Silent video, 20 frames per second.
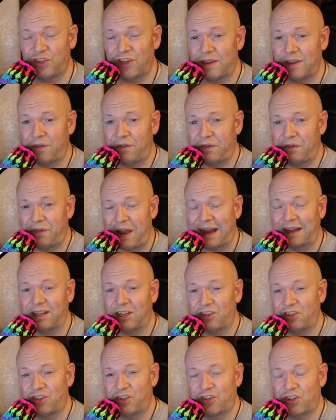And the fact
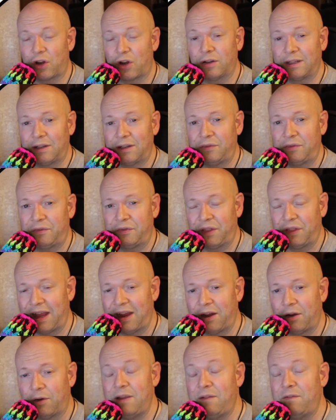that Charlotte
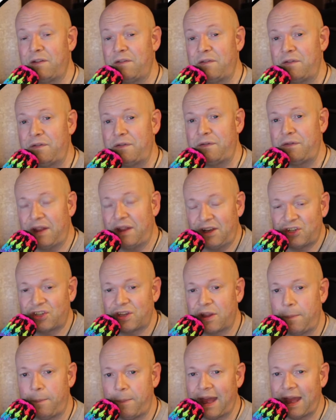Flair even finished
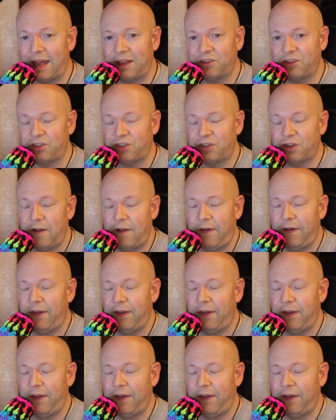the match